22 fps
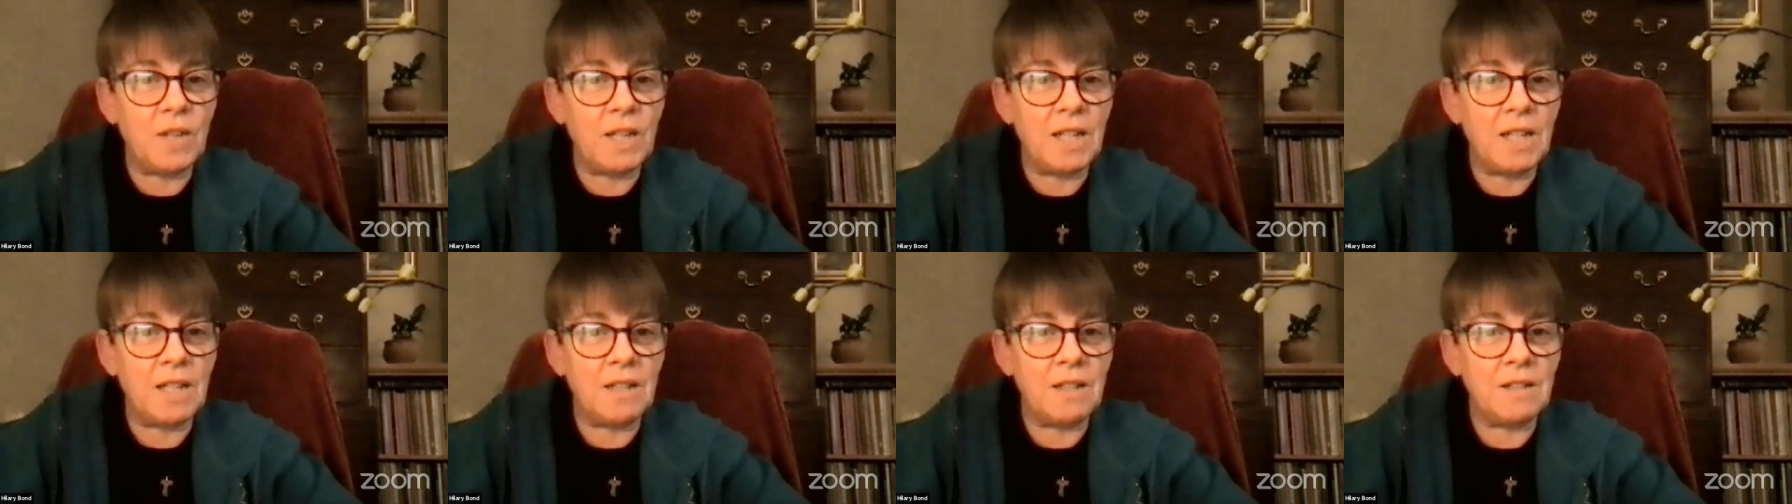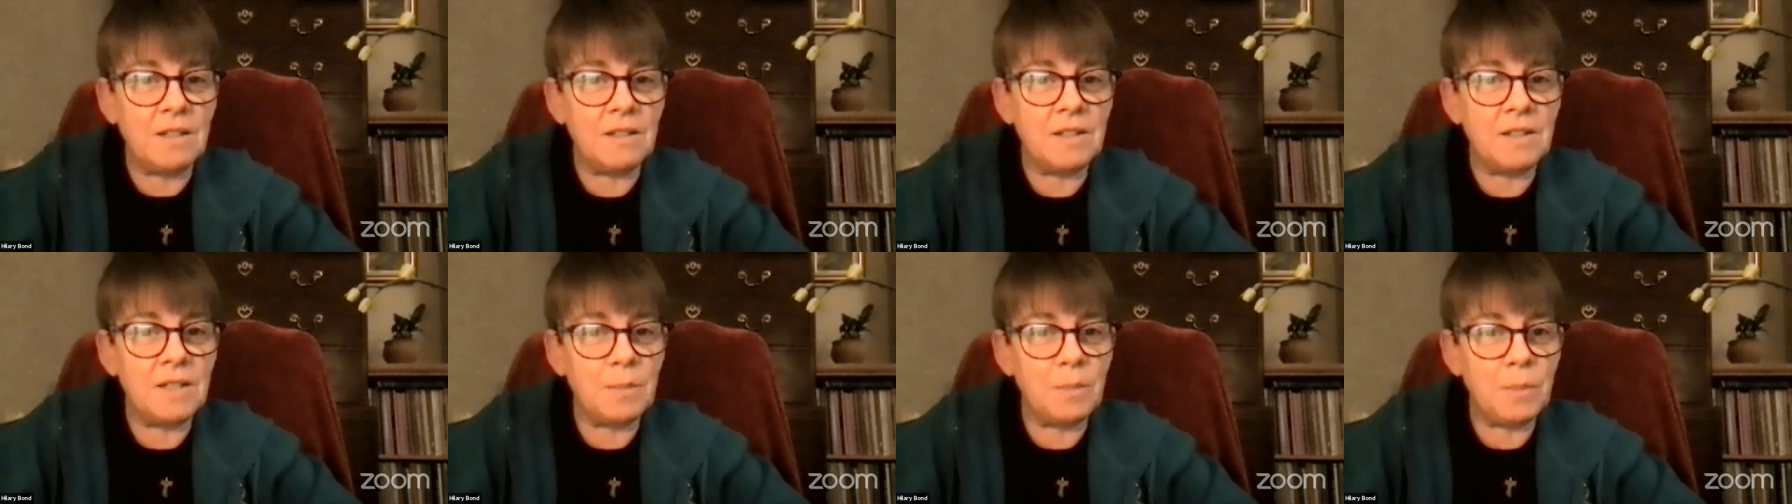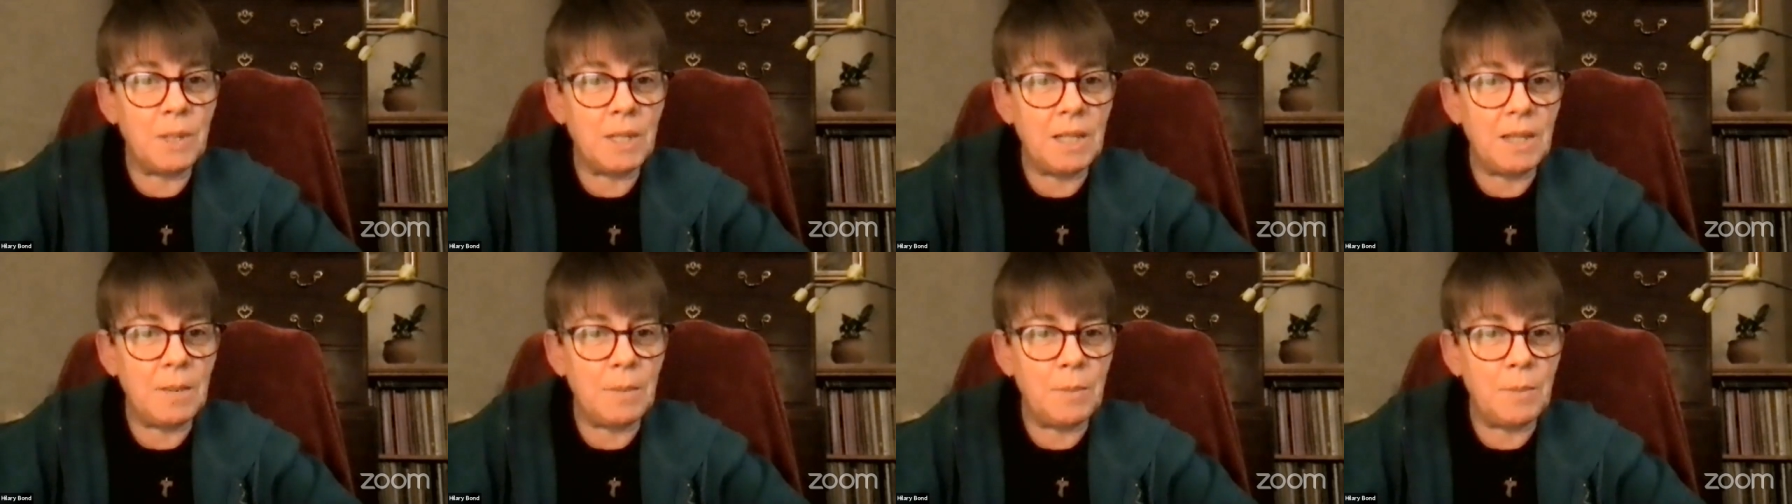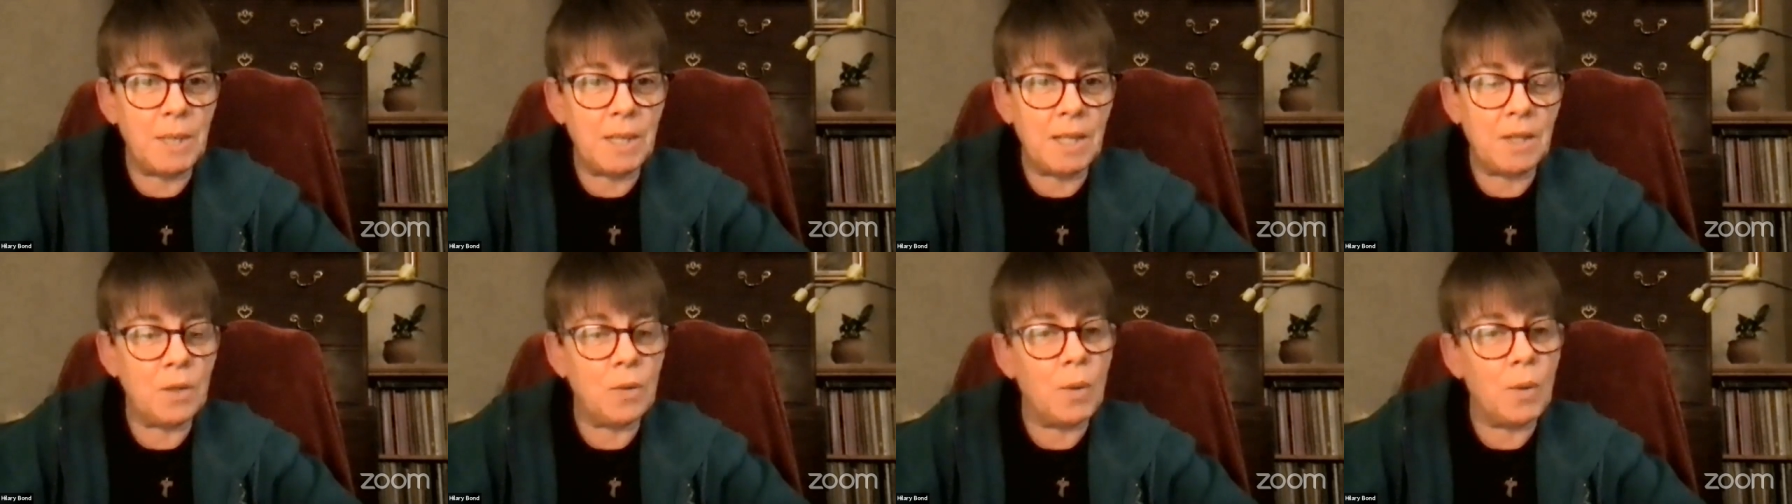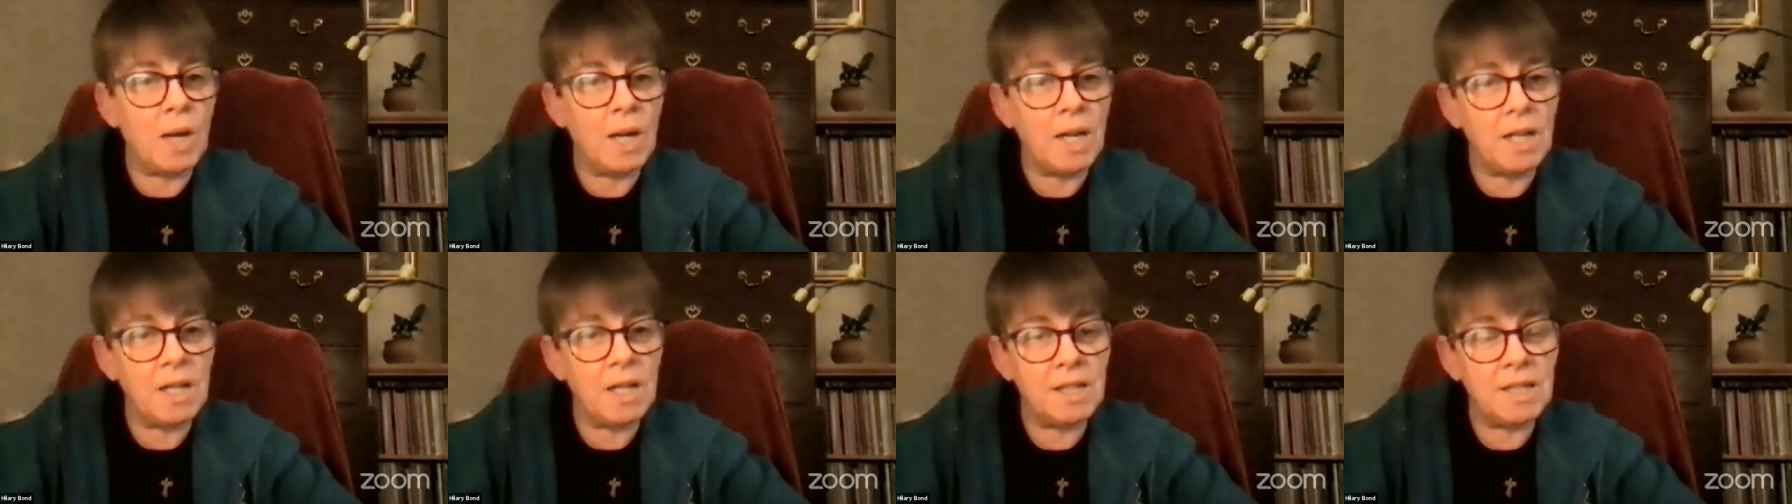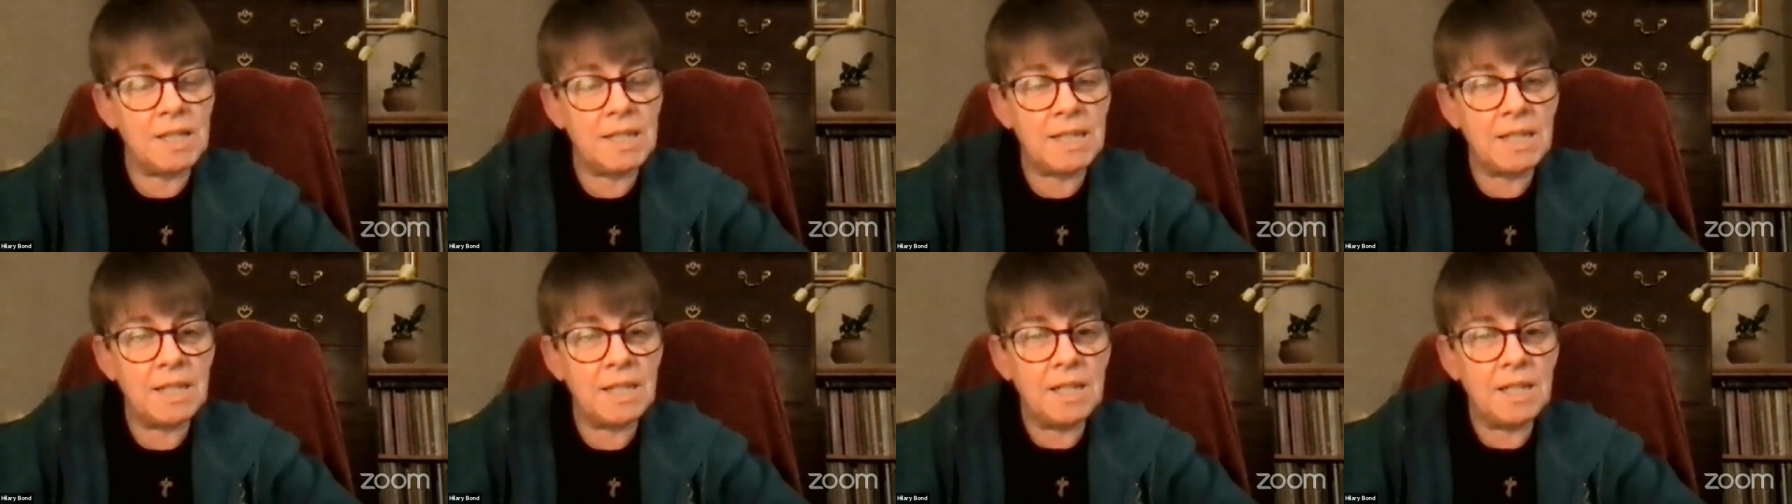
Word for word: in simply being quiet,